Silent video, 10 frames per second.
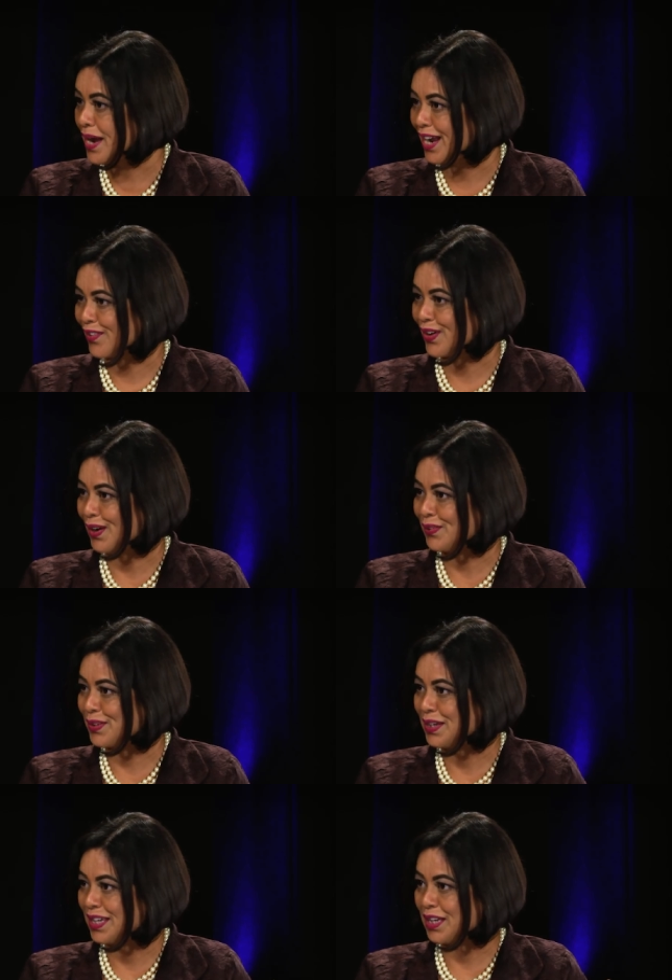
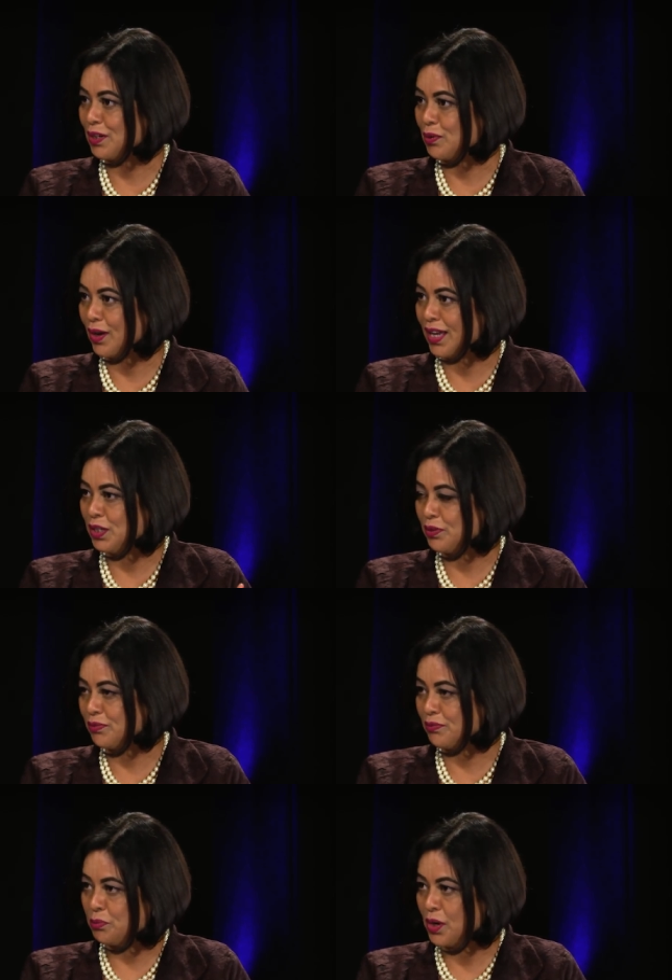background, you know, and
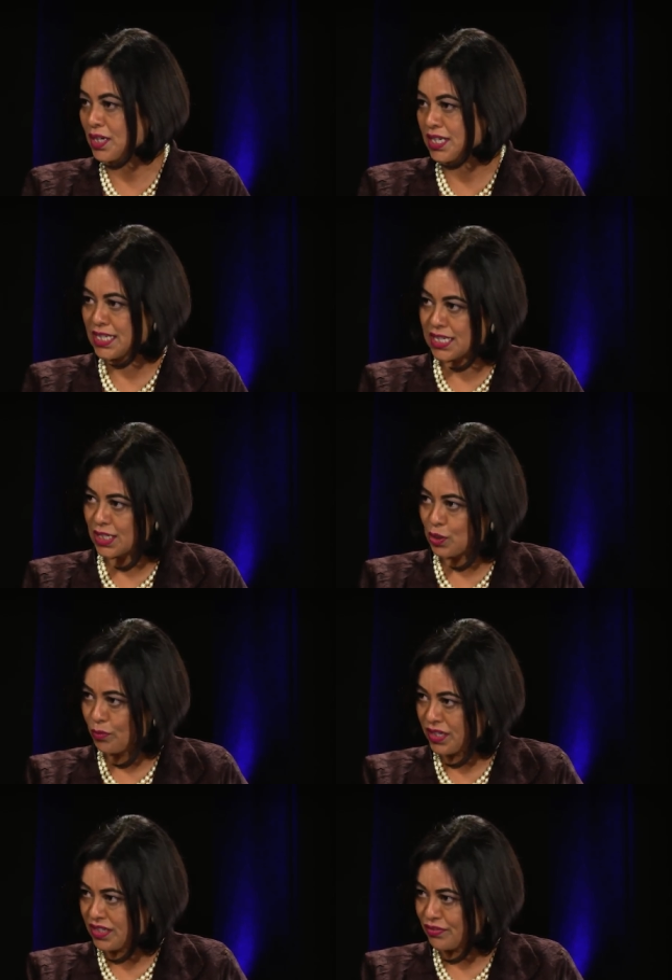you've worked in
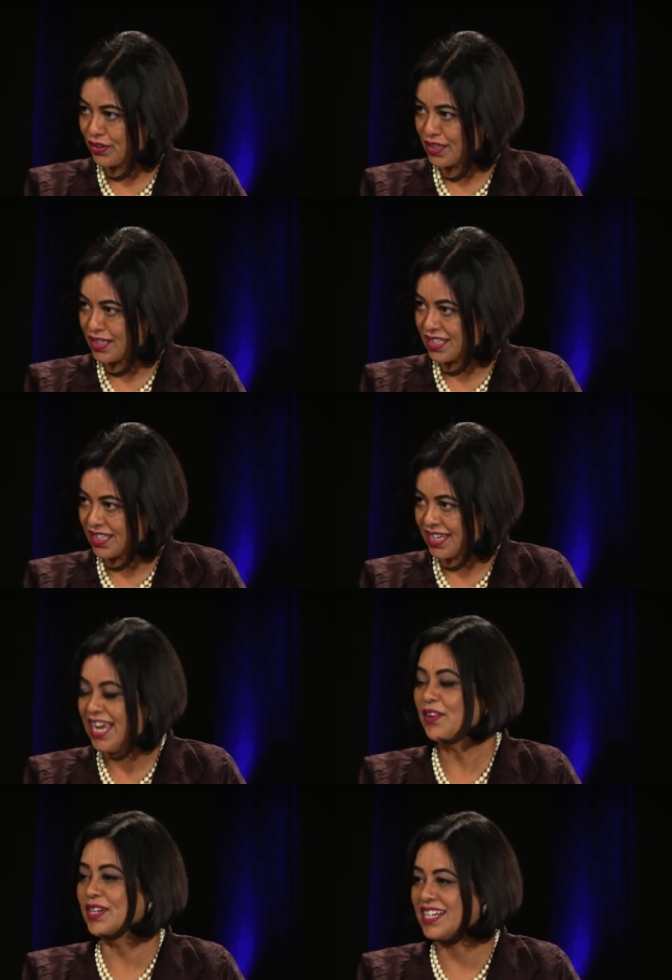so many different
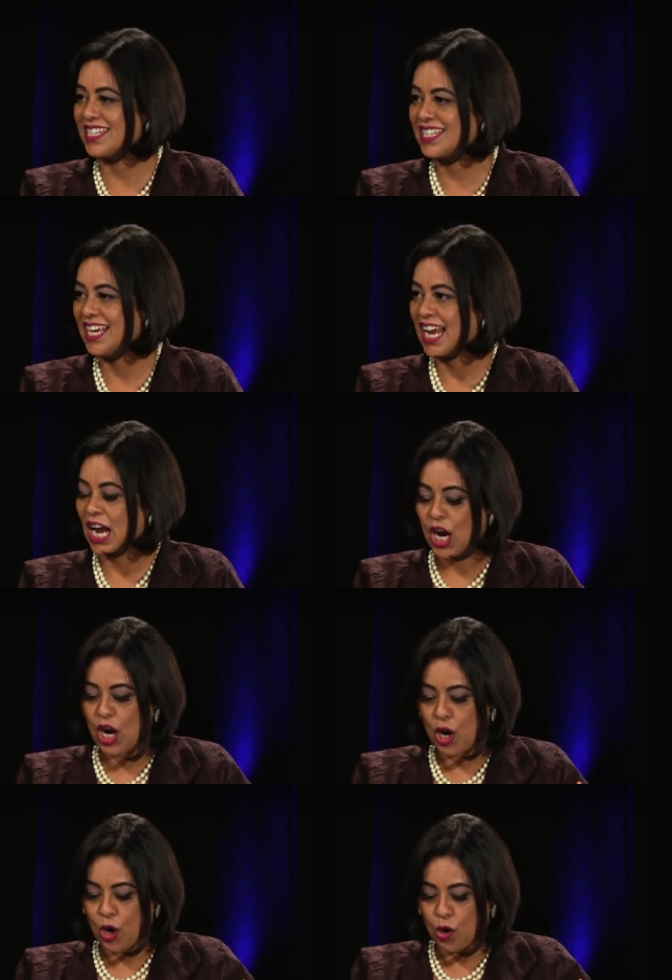areas,
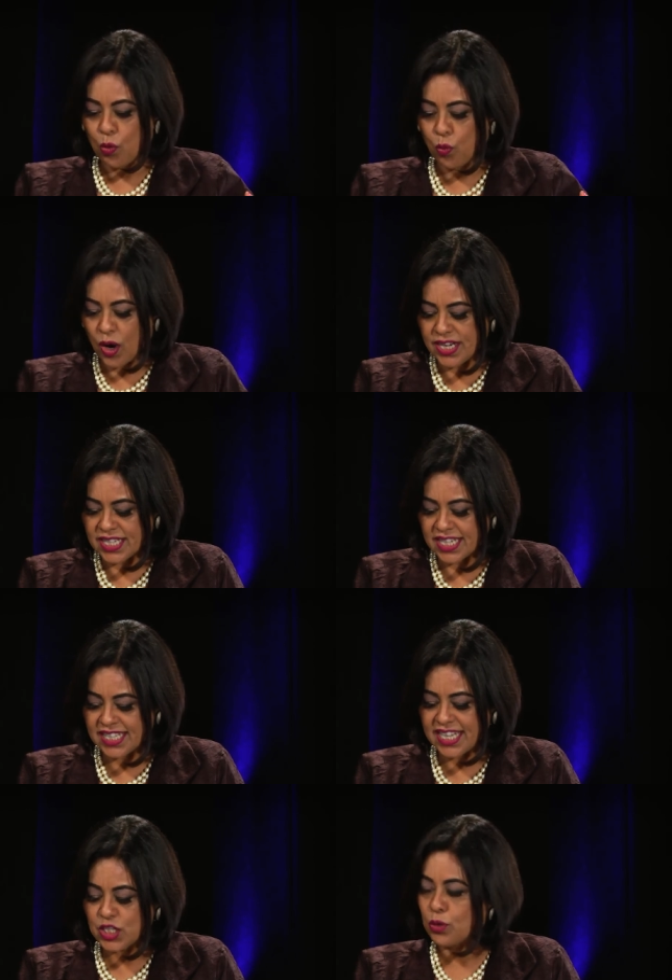what is
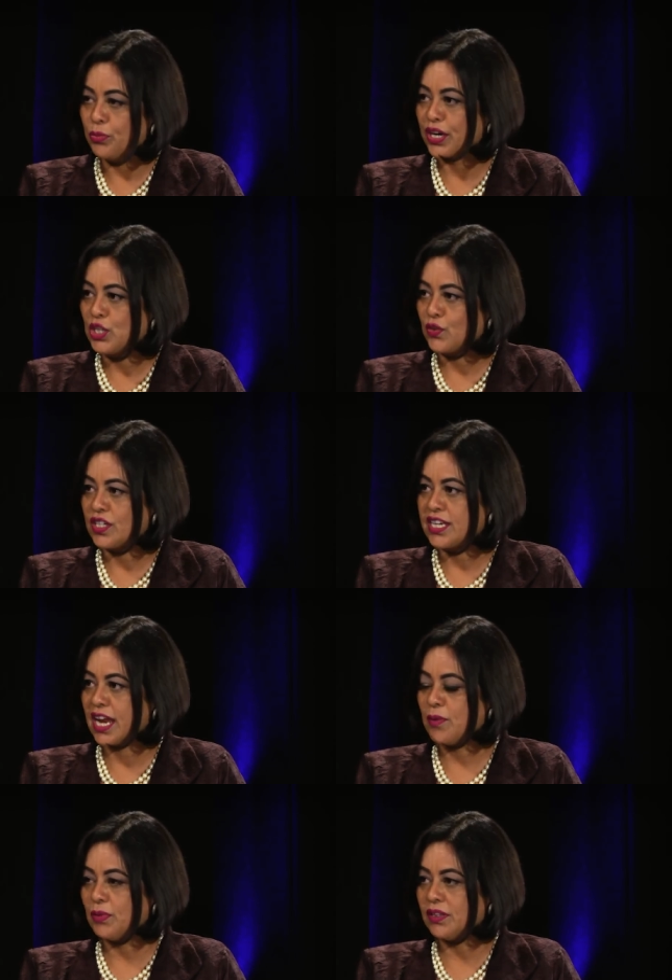it that you bring to the
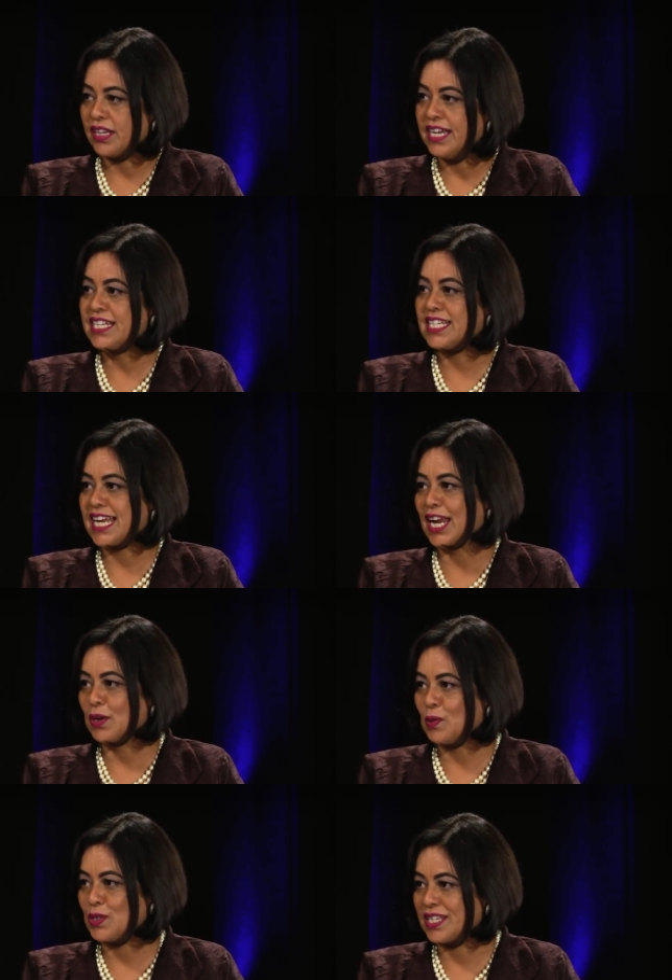table in
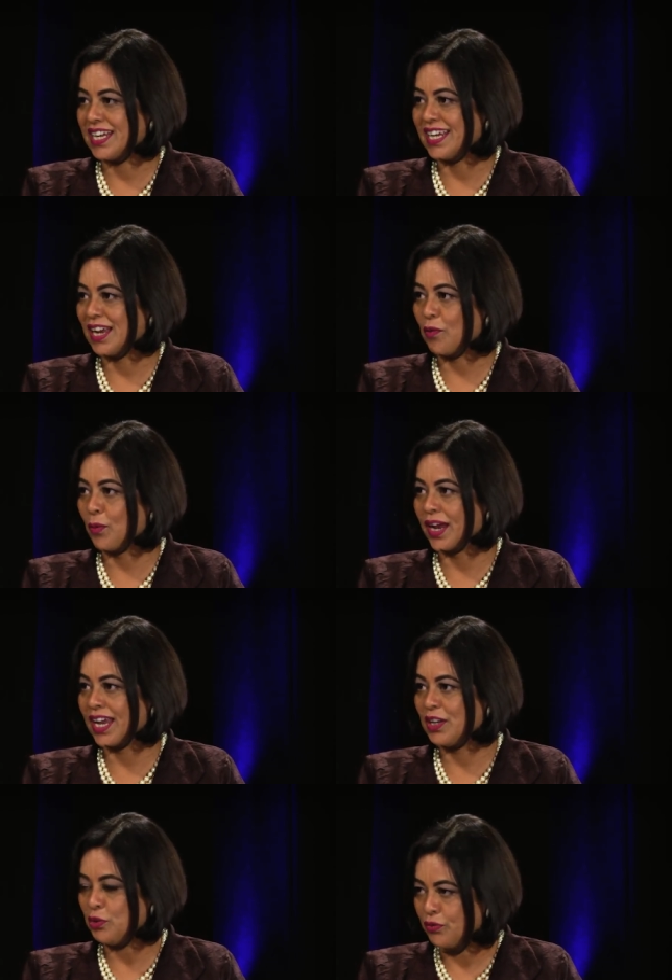San Jose
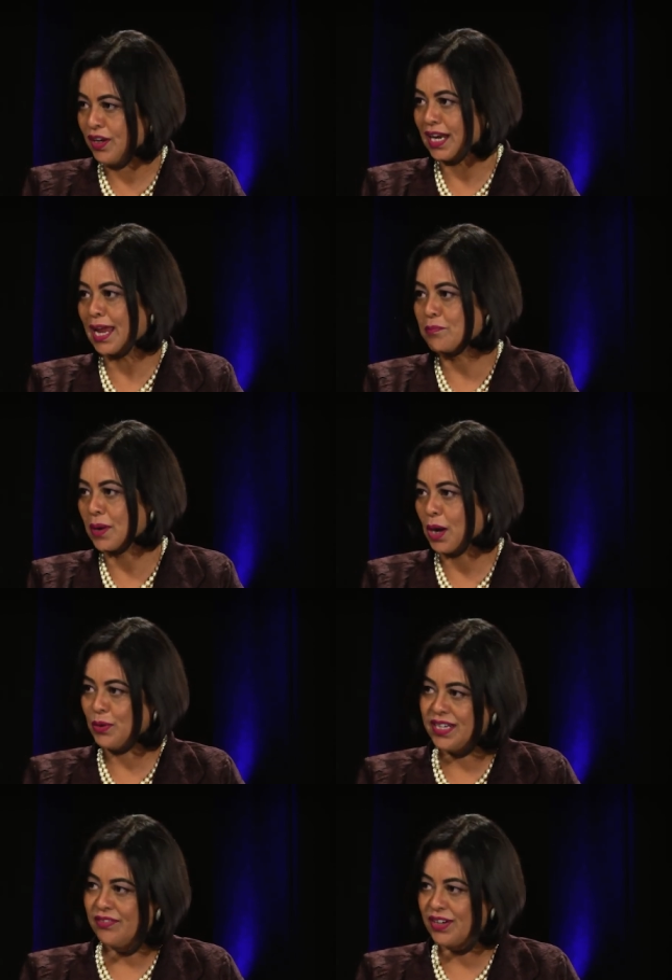where you feel
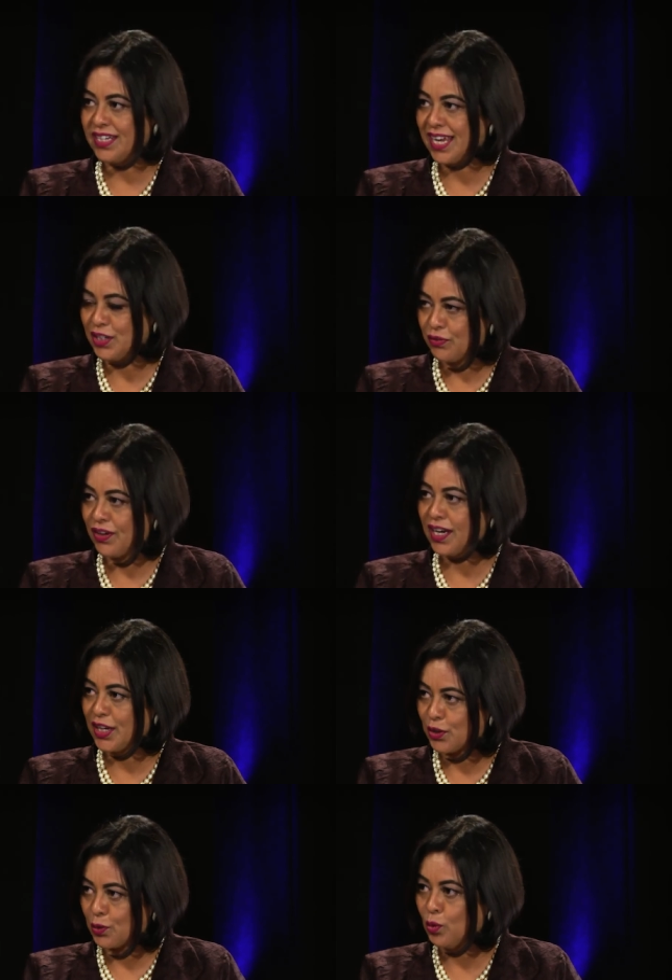empowered every day and you feel
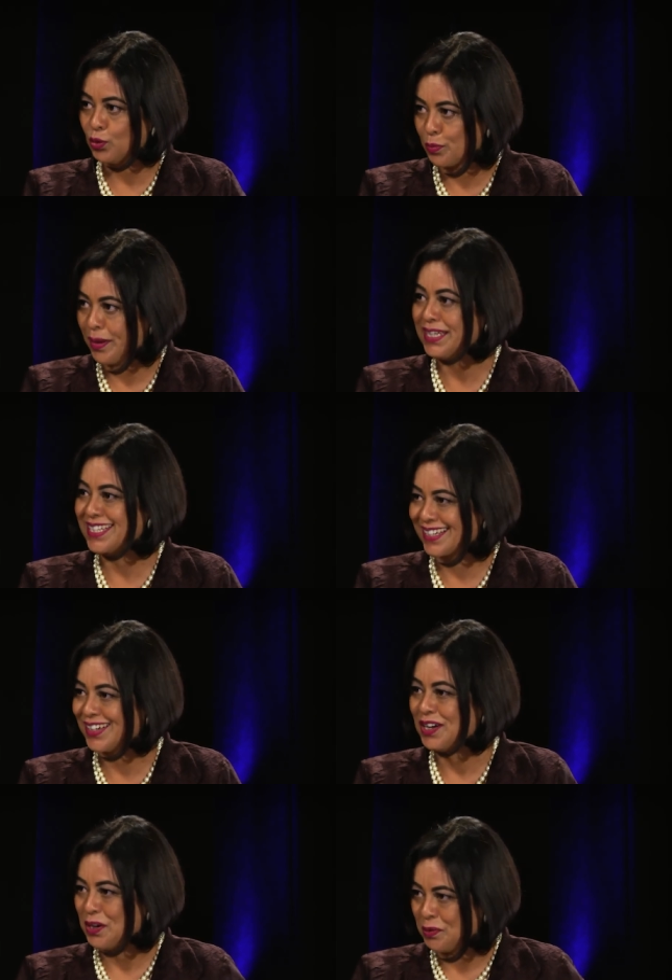like your old mentor